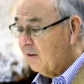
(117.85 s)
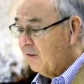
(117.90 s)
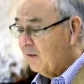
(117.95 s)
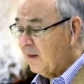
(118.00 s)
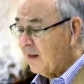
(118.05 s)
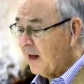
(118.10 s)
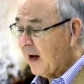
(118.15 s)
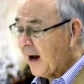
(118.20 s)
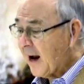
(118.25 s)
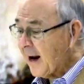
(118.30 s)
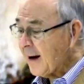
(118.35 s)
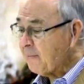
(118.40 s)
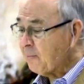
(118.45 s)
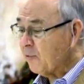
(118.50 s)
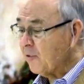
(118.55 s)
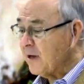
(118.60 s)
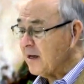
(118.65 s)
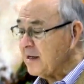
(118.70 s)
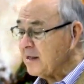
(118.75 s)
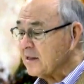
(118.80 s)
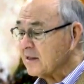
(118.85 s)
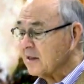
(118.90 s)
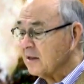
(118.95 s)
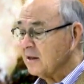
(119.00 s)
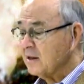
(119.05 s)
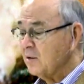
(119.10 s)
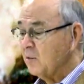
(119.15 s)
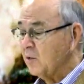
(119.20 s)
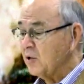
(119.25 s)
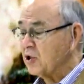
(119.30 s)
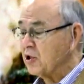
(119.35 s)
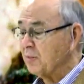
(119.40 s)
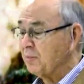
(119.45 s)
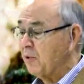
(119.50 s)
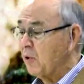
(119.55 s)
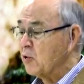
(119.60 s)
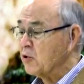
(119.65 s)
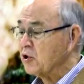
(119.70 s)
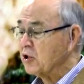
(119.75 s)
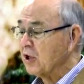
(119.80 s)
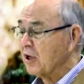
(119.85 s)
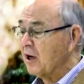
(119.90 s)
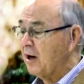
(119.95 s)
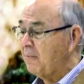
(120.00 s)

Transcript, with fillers: The high priest was supposed to